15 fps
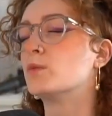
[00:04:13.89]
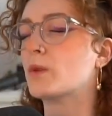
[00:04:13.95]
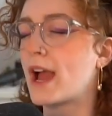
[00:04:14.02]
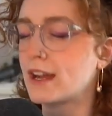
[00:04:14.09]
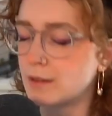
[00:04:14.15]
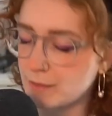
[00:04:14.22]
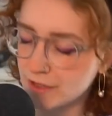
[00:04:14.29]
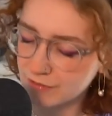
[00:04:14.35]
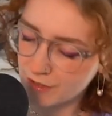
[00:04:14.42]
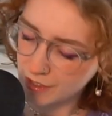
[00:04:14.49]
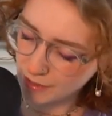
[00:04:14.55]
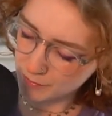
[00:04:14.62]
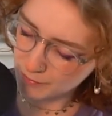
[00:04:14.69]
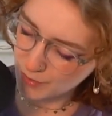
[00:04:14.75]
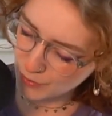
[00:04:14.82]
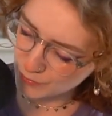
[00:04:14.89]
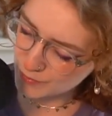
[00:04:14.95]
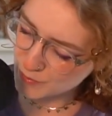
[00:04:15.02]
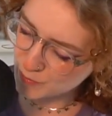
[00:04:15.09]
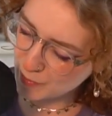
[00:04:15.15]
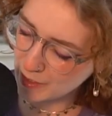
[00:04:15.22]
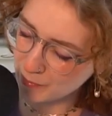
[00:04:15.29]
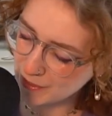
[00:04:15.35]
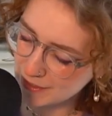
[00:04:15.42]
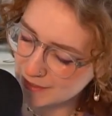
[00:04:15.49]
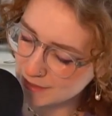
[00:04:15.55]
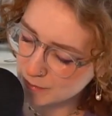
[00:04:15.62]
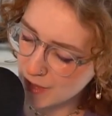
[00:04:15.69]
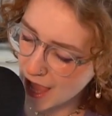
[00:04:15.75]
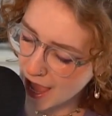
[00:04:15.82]
Rattle me fucking bones, baby.
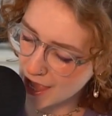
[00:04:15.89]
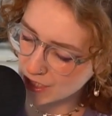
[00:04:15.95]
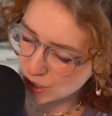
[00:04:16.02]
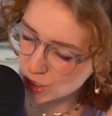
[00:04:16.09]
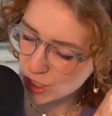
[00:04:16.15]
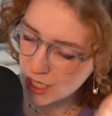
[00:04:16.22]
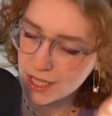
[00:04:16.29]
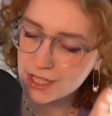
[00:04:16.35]
Smash.